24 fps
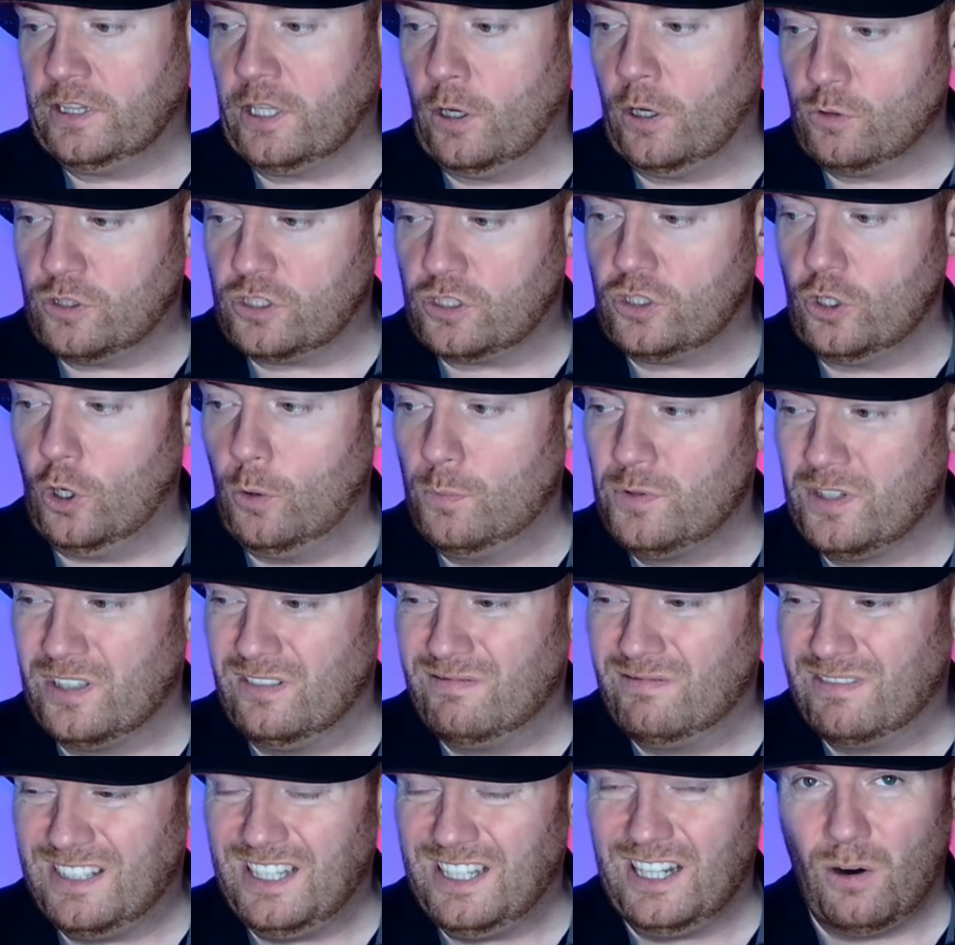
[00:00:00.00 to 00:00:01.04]
those subs.
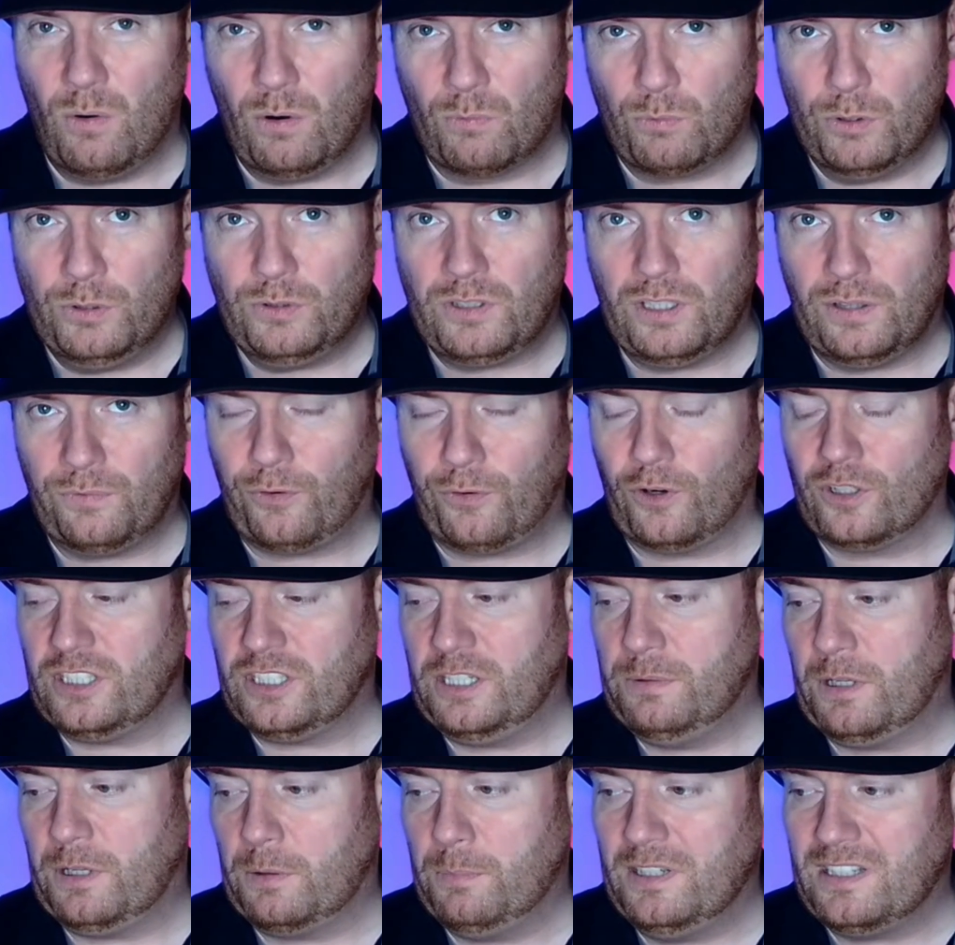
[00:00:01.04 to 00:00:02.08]
And, you know, a route to the first
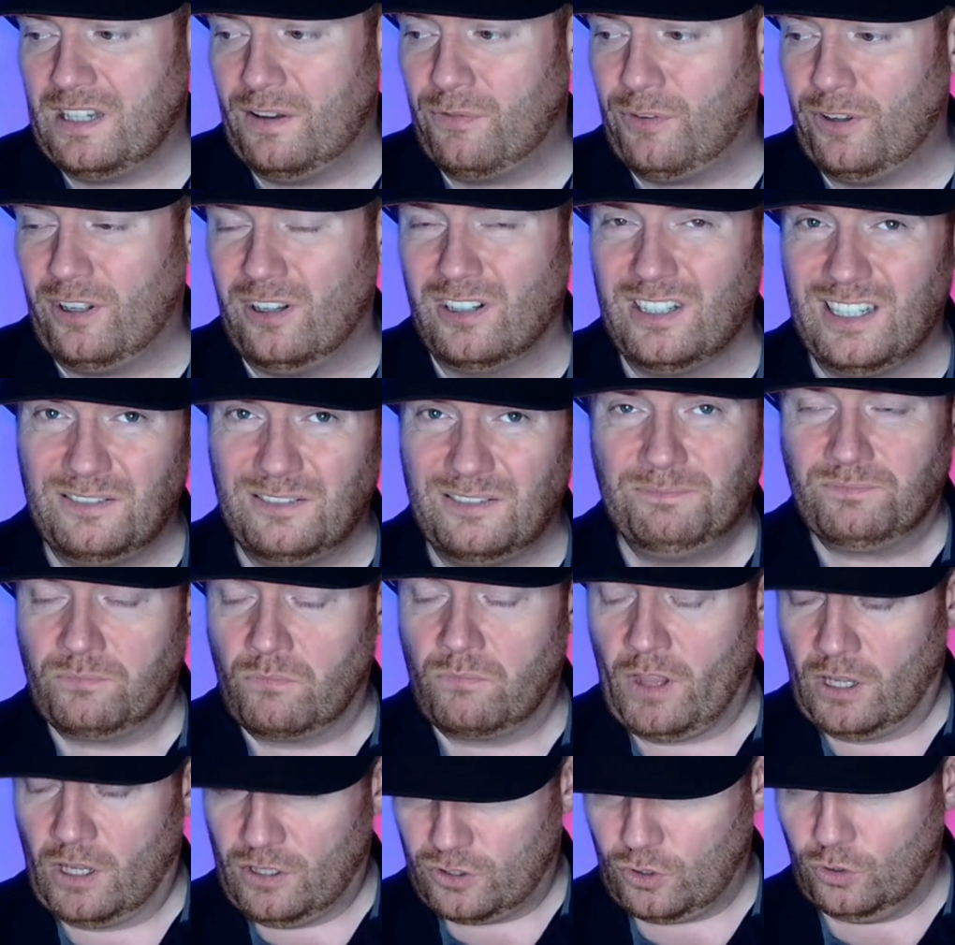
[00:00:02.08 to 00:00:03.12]
team can be difficult, and
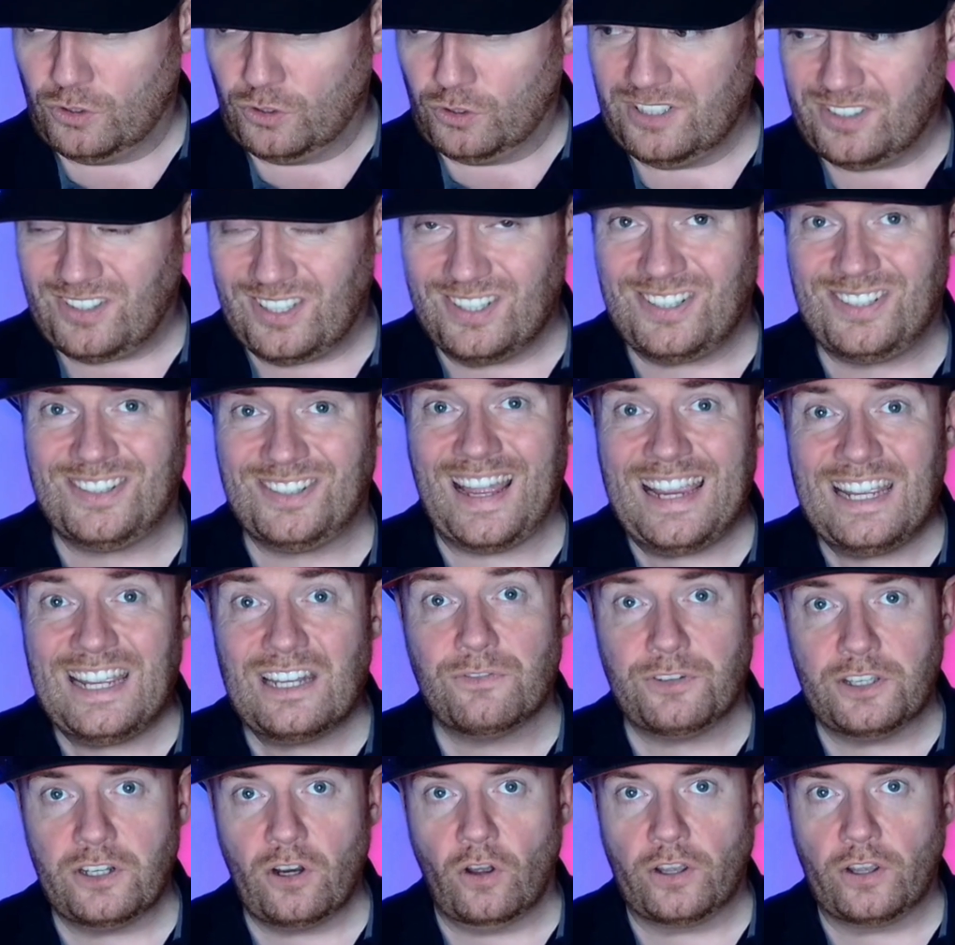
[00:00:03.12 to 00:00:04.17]
such is the state
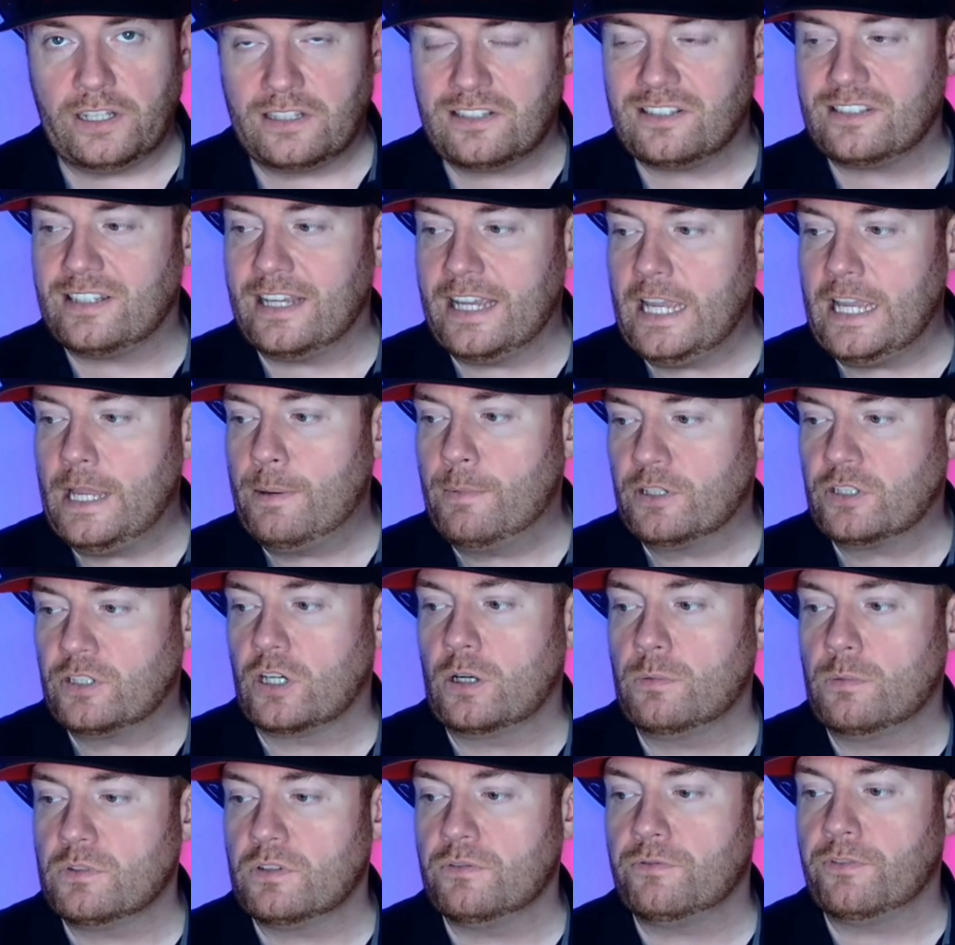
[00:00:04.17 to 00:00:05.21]
of United's team in
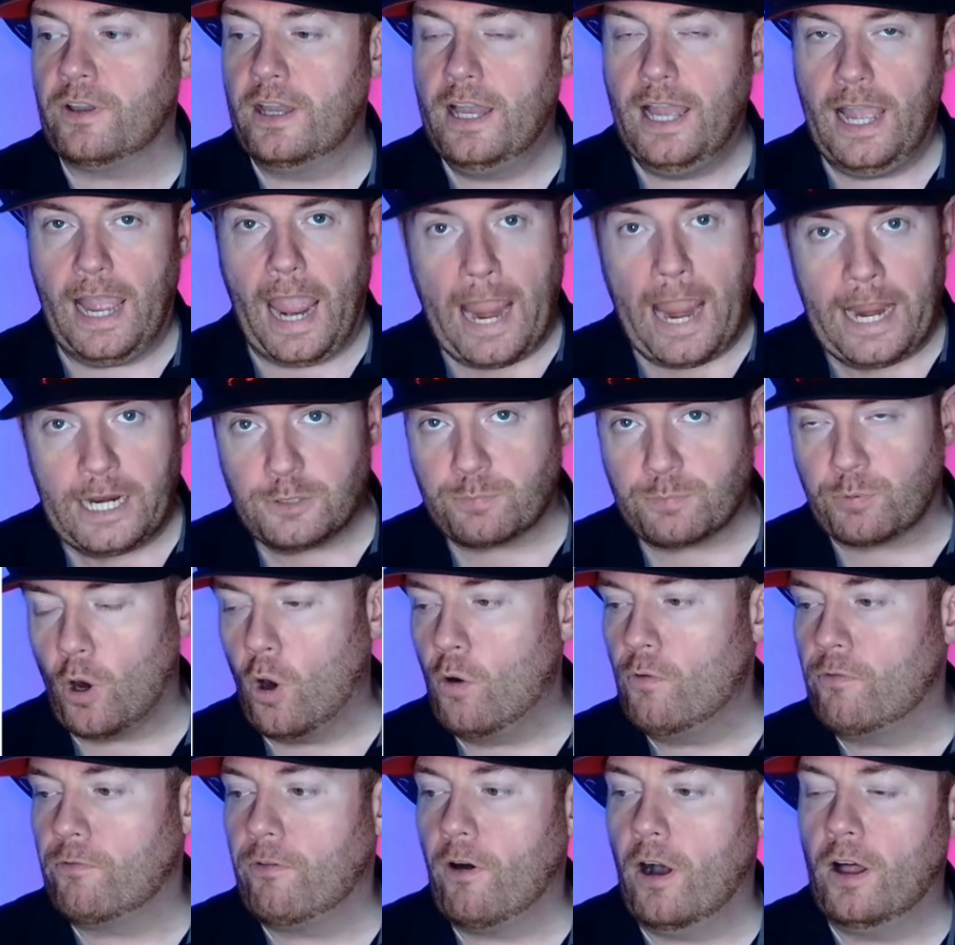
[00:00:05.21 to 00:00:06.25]
terms of age
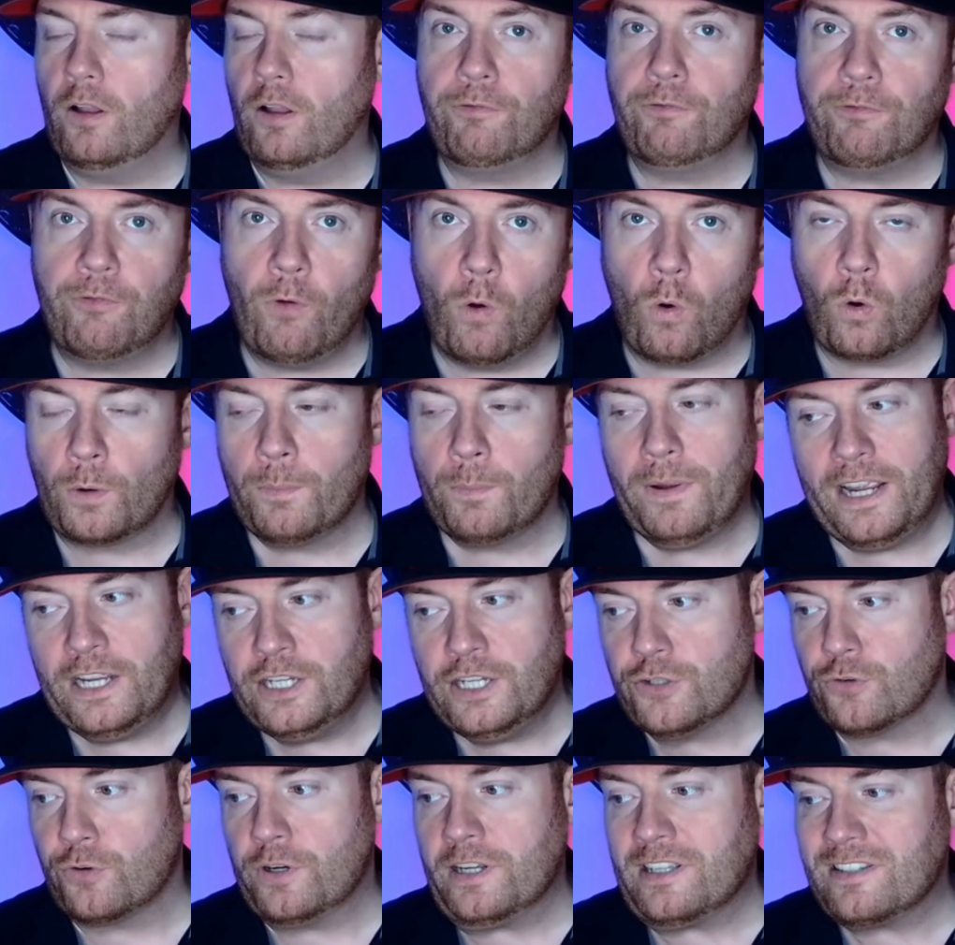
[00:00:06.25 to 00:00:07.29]
profile, form,
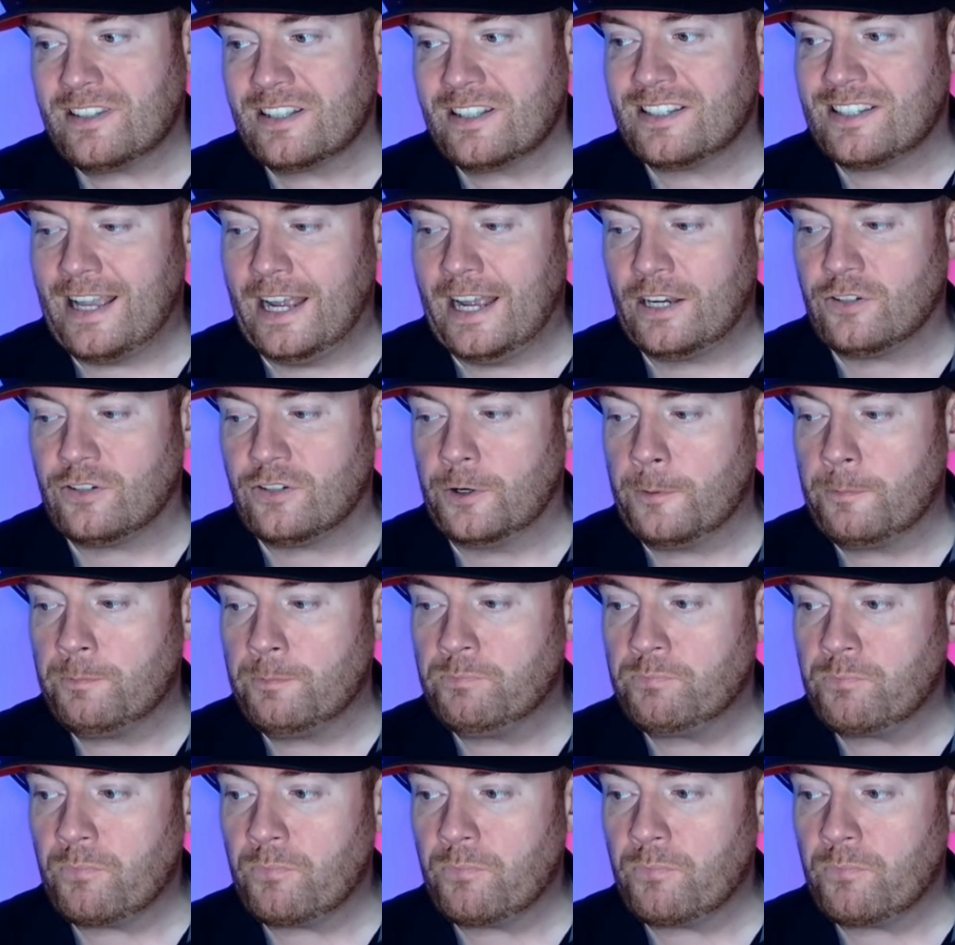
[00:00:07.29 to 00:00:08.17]
injuries, etc.